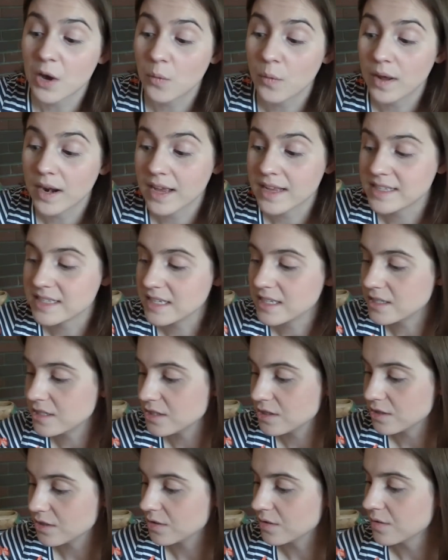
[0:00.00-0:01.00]
Now what I did
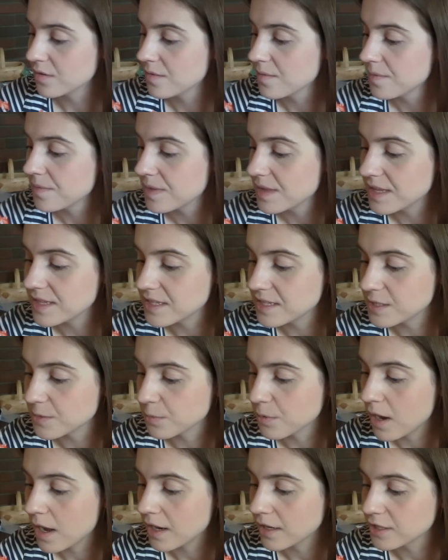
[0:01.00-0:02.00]
do, this is a
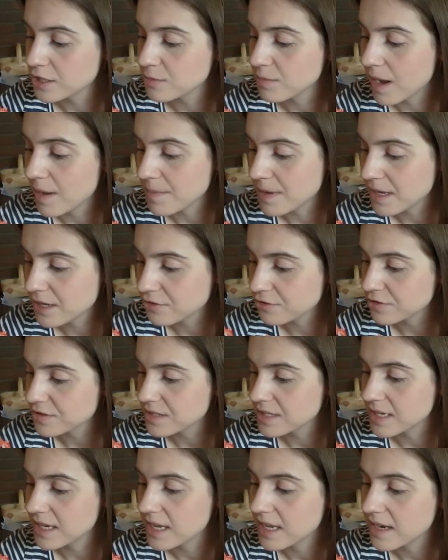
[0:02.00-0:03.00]
product you might be
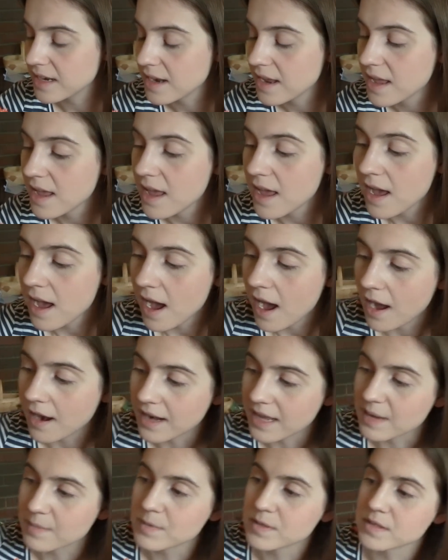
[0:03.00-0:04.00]
interested in.
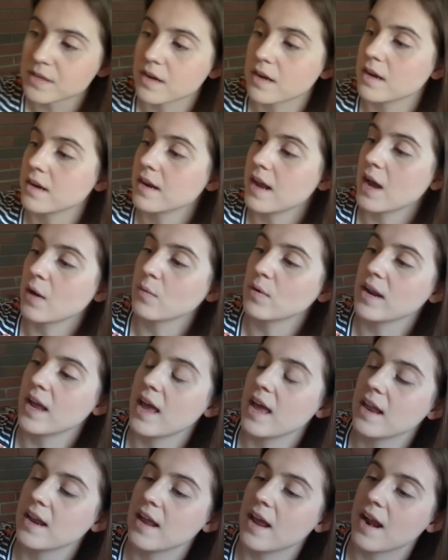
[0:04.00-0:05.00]
On Amazon, I went
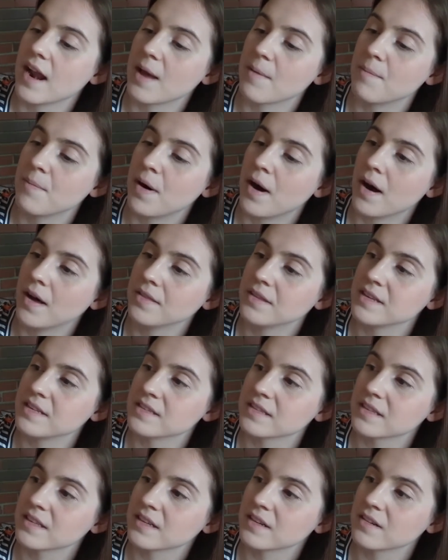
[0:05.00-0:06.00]
ahead and I bought
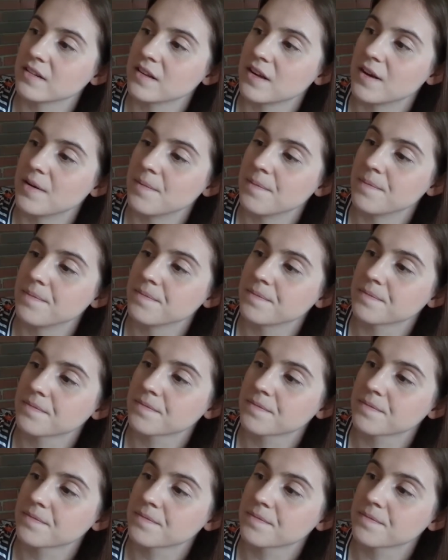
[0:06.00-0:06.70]
these little